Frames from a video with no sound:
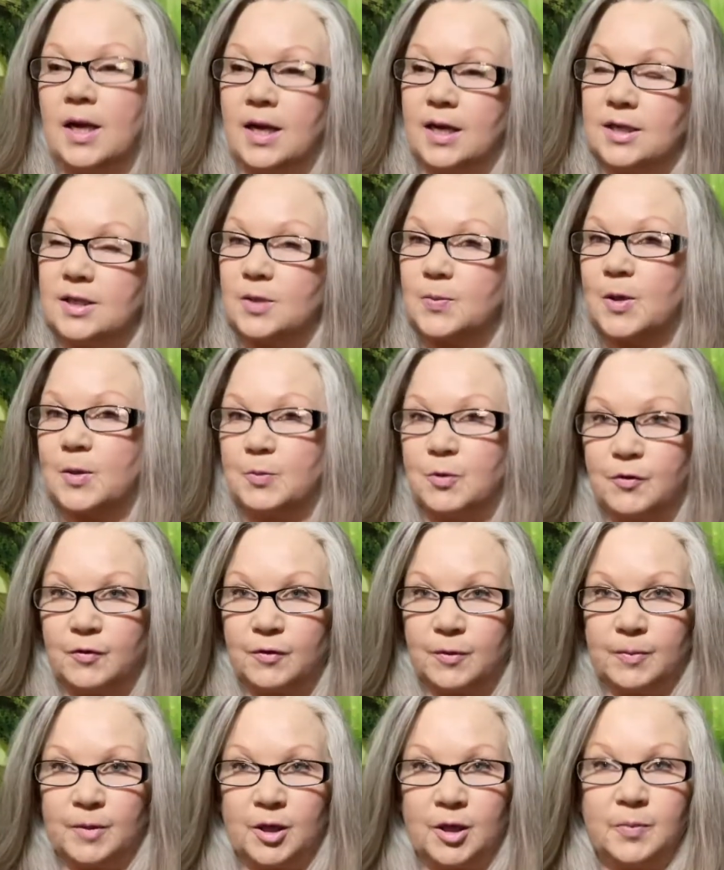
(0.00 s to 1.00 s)
as people
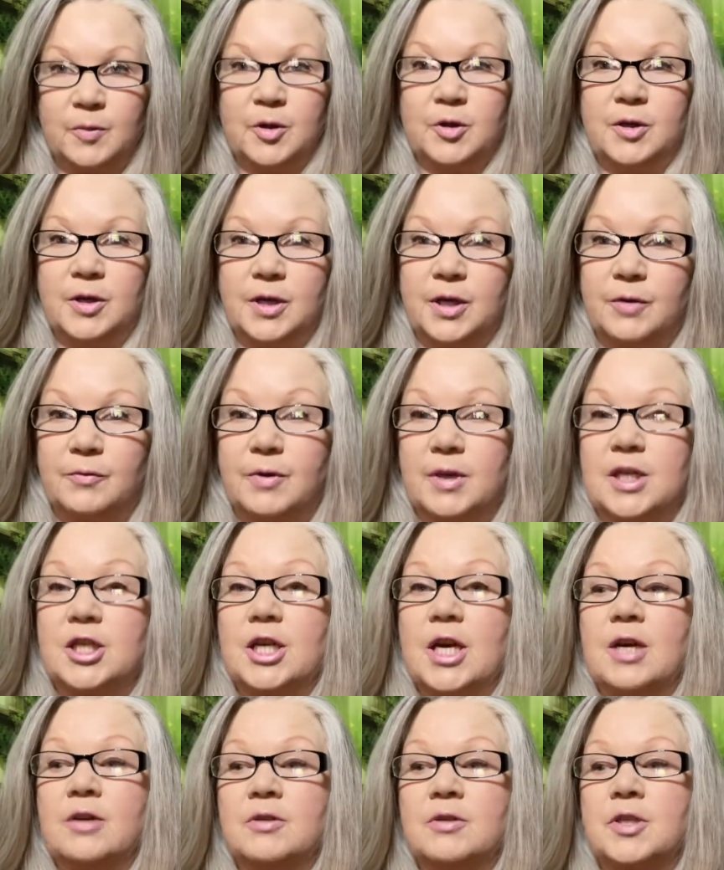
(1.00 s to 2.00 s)
from the community reach
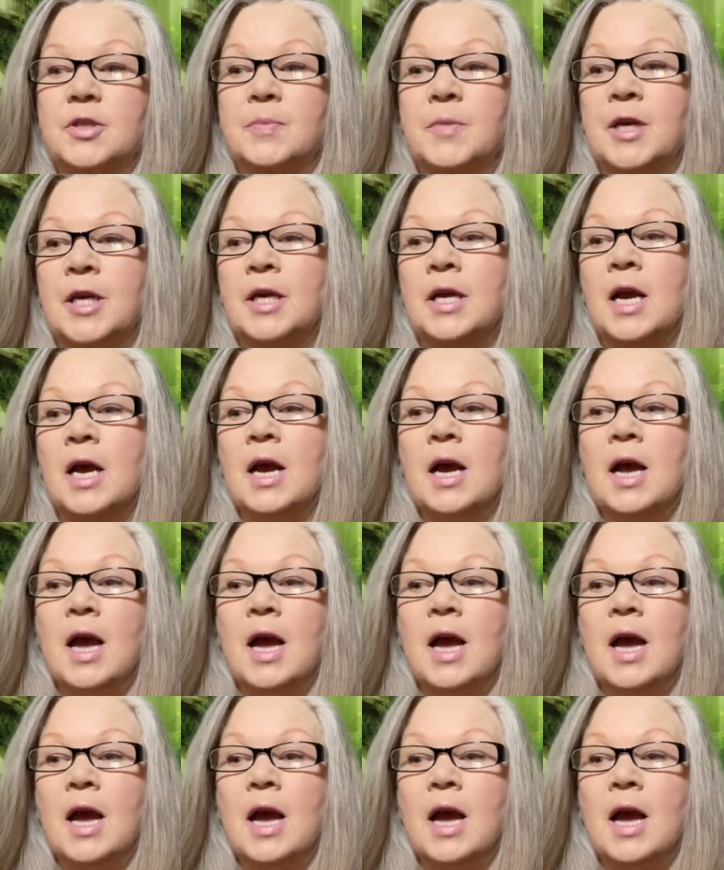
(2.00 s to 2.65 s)
out to me